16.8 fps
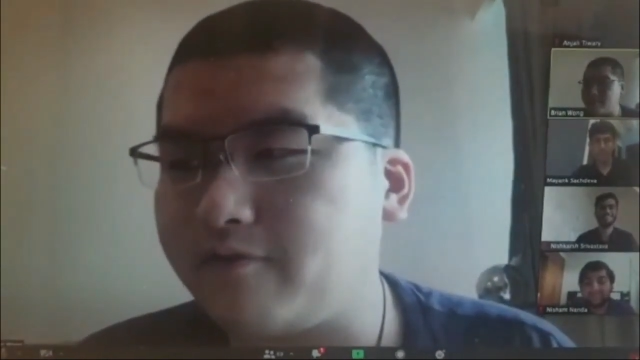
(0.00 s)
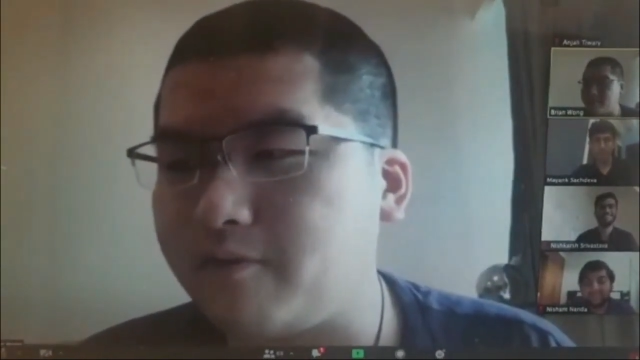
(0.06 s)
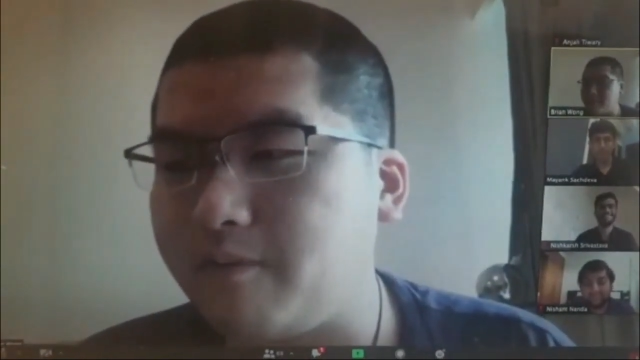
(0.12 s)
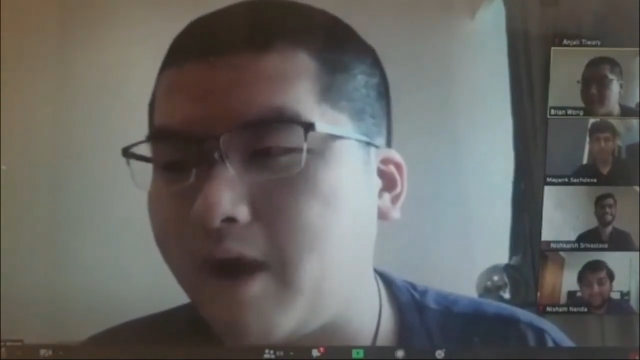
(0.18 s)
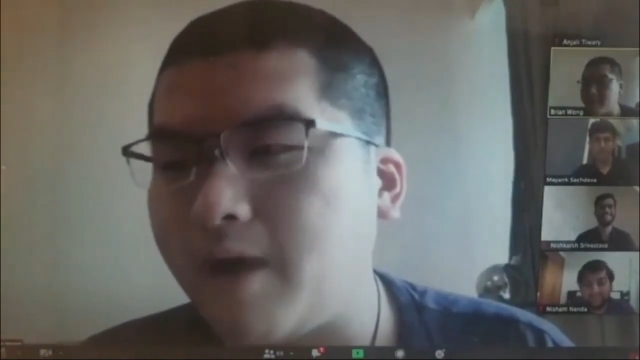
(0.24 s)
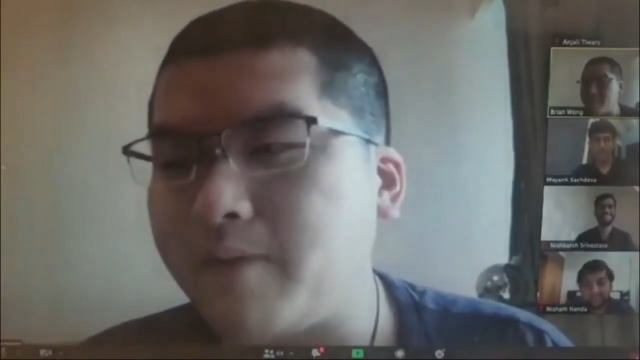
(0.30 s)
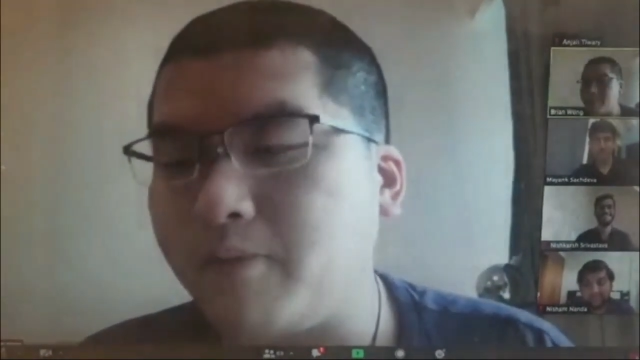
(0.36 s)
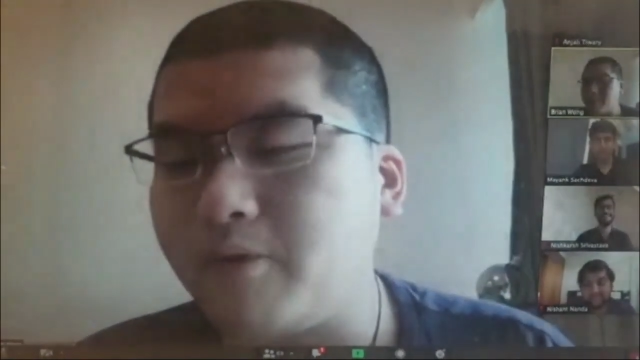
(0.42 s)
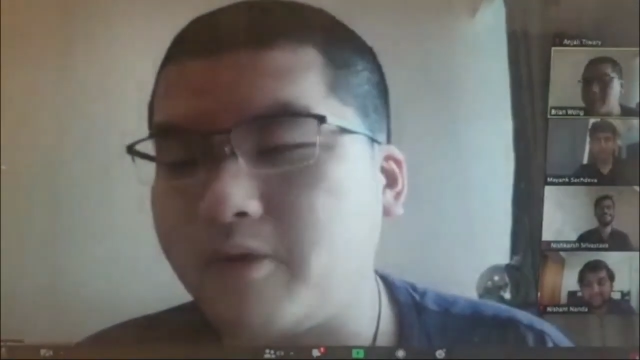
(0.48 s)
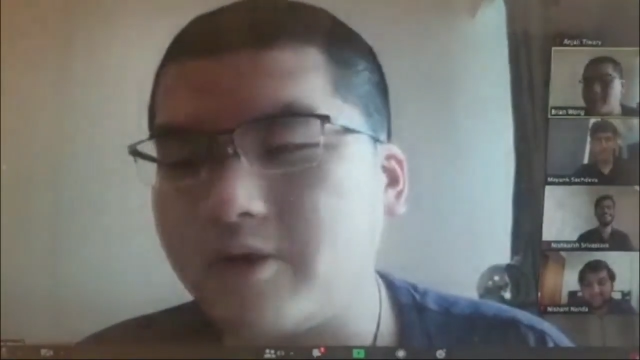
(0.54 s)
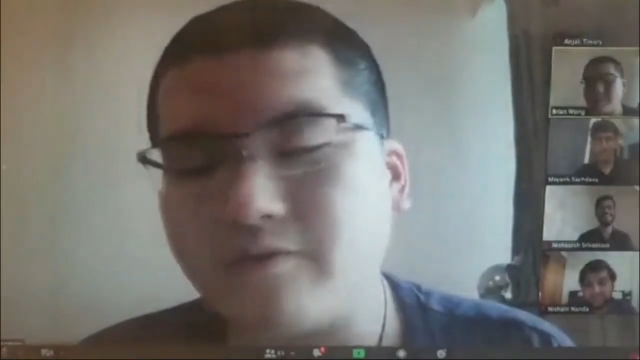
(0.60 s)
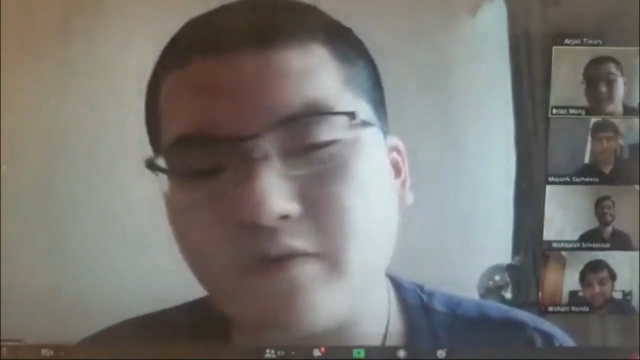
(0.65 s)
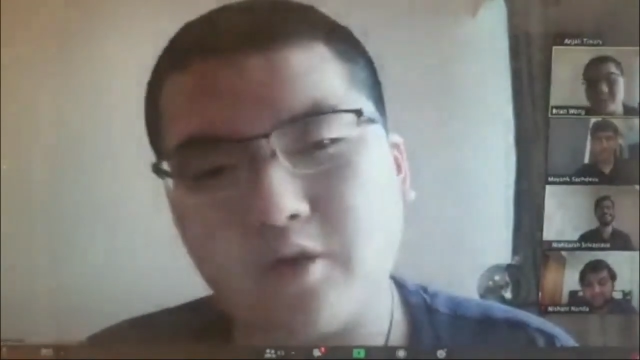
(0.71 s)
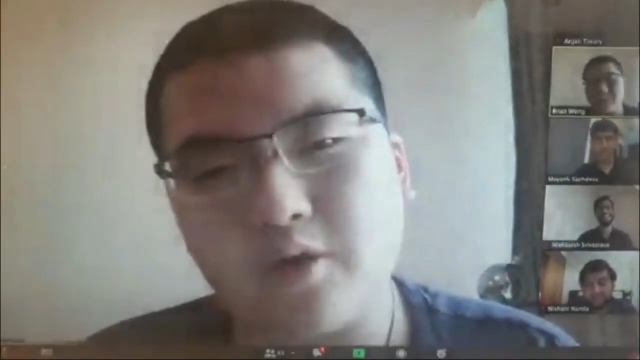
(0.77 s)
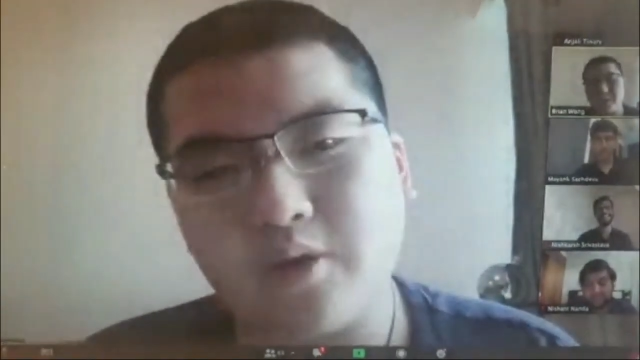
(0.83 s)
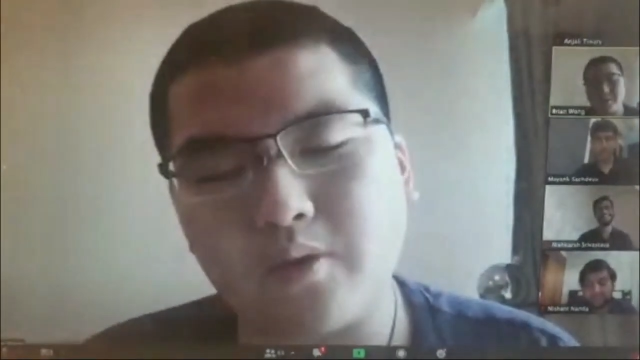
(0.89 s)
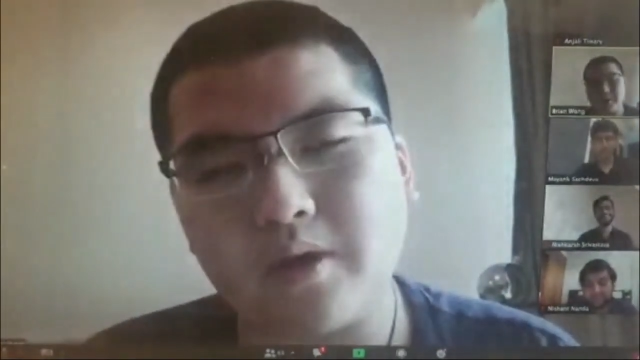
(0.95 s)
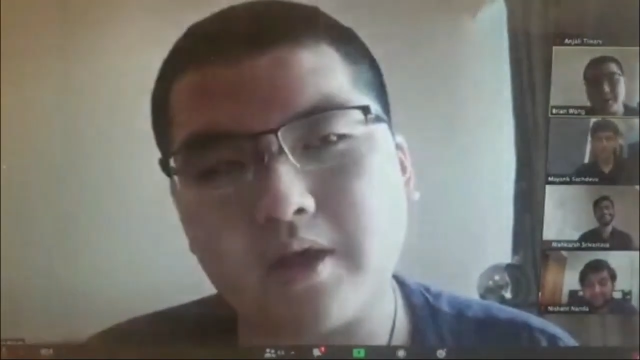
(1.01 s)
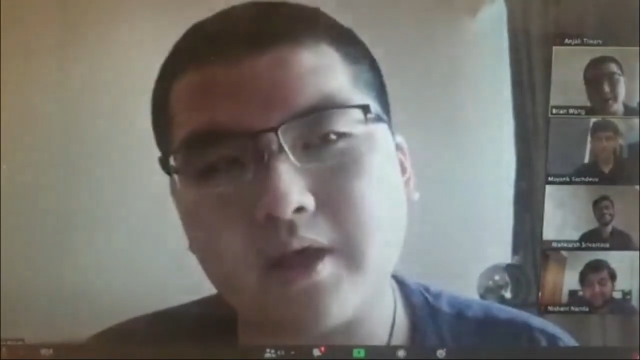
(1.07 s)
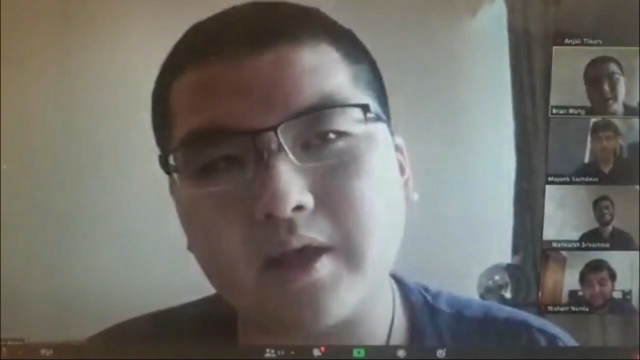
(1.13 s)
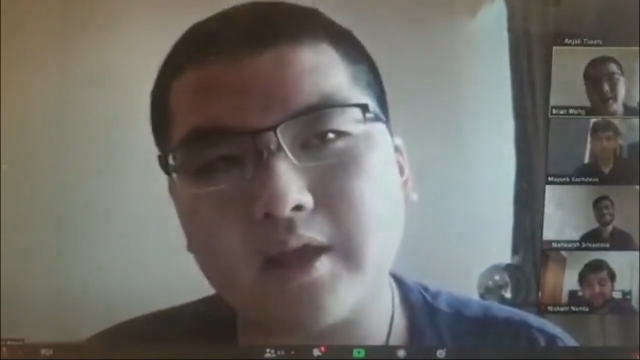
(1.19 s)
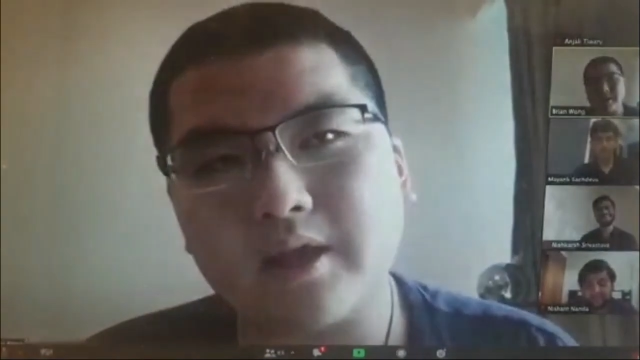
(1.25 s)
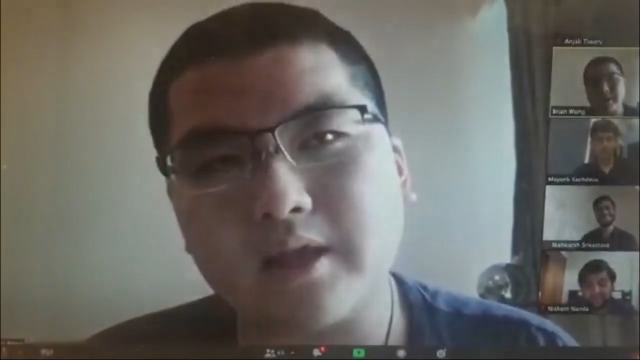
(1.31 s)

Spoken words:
from my point of view,